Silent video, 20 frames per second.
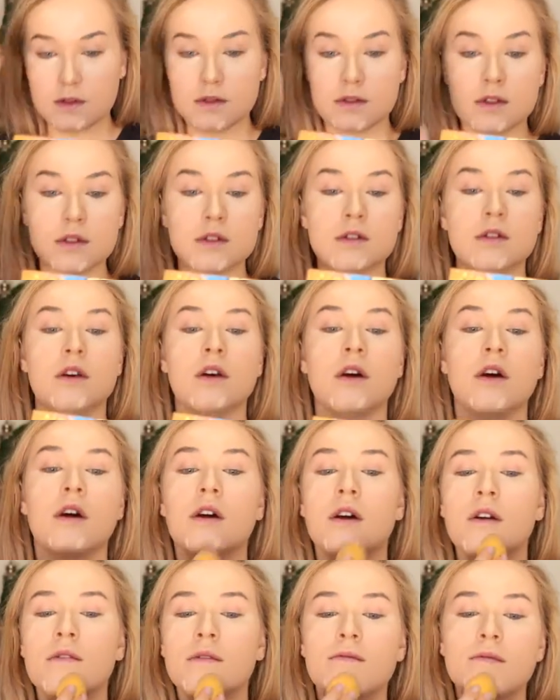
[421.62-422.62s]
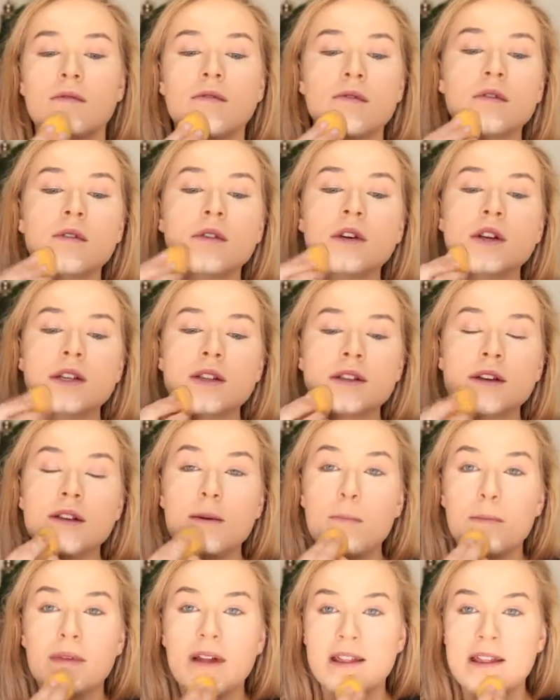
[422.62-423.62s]
So I'm just going to
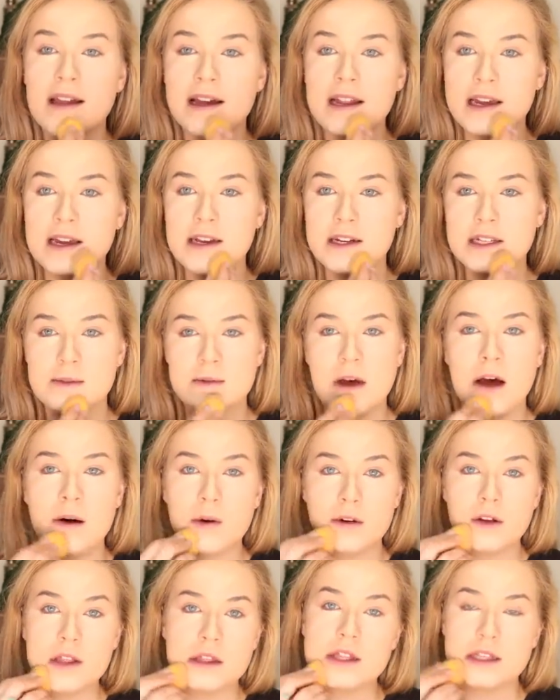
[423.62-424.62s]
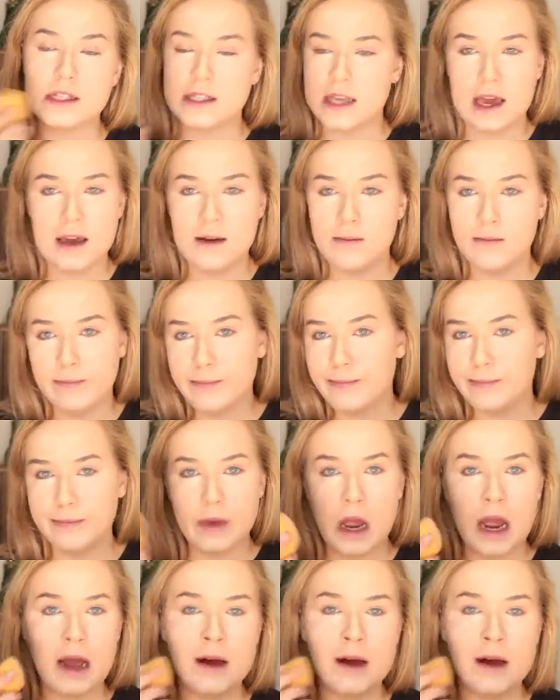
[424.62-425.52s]
blend that in as well with the same